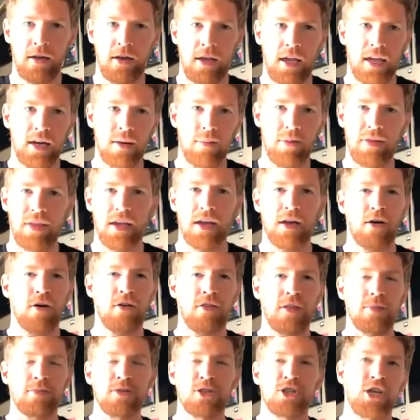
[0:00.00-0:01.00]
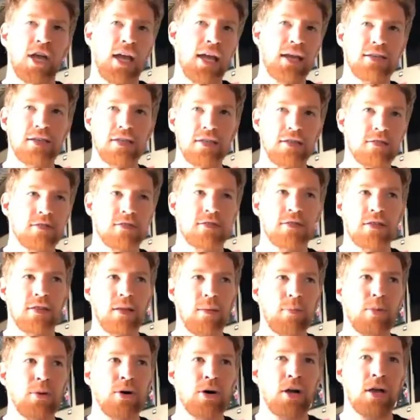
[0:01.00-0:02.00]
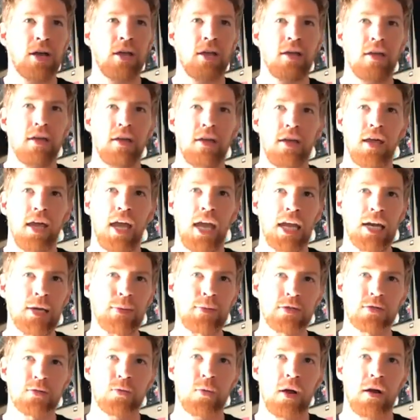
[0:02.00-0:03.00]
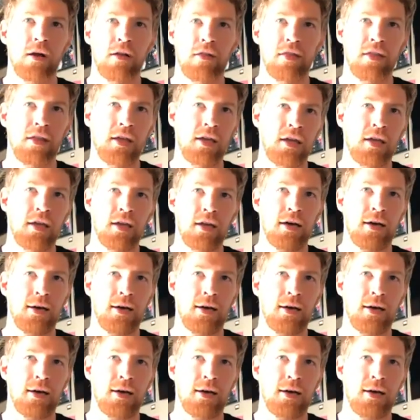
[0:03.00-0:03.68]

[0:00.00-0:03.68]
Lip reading: and they called them shanties in the book. And it was where the